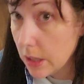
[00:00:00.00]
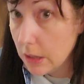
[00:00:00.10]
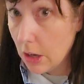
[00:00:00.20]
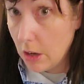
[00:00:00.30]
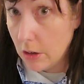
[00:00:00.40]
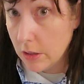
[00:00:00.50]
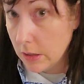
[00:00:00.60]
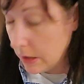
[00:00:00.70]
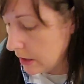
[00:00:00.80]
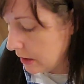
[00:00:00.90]
along
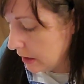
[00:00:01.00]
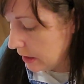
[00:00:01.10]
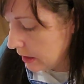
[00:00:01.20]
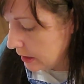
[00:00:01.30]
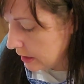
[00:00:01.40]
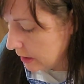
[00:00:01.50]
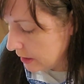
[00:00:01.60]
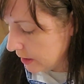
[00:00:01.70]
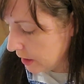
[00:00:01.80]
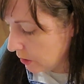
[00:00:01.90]

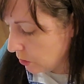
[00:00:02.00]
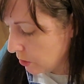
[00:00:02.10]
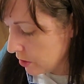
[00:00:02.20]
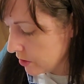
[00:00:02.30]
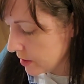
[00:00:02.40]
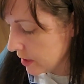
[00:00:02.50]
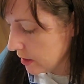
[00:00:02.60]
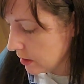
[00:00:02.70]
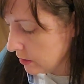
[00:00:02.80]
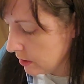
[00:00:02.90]
the corners
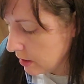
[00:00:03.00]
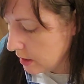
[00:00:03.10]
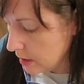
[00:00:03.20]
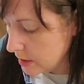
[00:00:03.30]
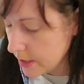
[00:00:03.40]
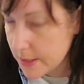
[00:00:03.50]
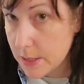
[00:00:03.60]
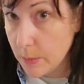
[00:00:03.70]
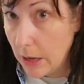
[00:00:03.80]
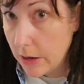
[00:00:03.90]
here, just
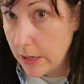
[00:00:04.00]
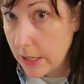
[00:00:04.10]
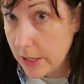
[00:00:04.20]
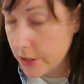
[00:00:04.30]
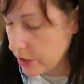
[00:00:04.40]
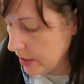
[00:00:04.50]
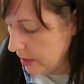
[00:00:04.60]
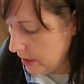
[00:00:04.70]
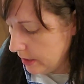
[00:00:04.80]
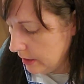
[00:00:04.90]
about an inch
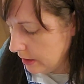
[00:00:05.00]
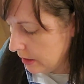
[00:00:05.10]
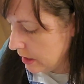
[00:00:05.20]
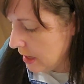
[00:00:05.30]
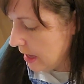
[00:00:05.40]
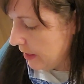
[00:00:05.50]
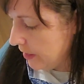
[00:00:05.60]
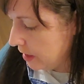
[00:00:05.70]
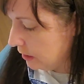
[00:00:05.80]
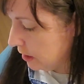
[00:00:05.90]
in, and
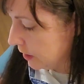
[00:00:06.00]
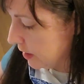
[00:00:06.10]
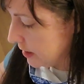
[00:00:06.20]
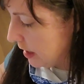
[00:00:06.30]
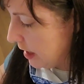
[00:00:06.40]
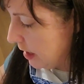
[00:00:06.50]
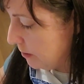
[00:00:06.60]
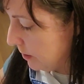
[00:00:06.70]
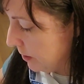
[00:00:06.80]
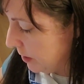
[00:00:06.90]
then along the
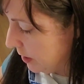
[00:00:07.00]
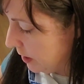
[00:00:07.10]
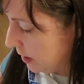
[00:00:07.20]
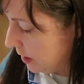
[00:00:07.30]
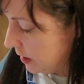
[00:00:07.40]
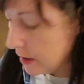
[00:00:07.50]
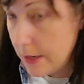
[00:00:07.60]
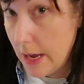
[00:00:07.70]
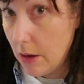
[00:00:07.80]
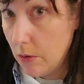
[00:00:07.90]
top,
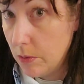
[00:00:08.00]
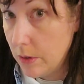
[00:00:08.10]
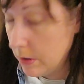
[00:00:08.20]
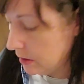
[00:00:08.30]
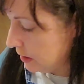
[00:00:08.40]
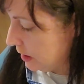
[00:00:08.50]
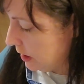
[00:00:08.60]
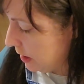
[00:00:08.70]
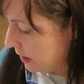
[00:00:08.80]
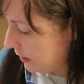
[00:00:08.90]
down,
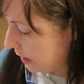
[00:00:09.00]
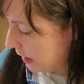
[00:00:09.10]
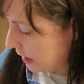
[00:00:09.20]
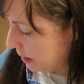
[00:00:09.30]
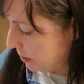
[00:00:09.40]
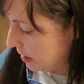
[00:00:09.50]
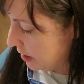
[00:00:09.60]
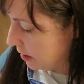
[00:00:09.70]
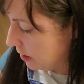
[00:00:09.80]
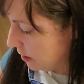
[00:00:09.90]
and then again up
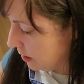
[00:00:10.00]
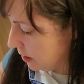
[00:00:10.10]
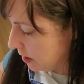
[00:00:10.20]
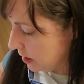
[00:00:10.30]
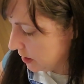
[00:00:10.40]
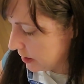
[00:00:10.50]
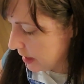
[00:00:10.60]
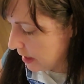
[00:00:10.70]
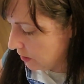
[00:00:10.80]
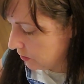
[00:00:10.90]
here,
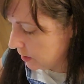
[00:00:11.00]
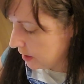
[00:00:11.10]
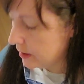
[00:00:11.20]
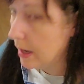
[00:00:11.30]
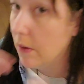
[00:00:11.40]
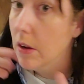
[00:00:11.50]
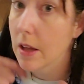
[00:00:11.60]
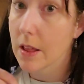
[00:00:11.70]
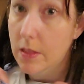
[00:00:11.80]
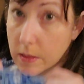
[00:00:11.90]
down and down.
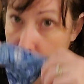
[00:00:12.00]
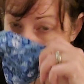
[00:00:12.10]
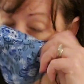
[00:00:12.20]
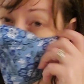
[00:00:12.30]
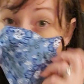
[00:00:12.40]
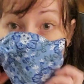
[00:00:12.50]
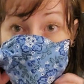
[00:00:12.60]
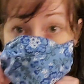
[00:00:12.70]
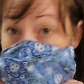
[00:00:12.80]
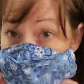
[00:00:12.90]
The reason you're going to
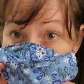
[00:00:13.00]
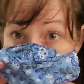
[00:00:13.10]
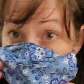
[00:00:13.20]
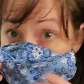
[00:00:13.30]
do that is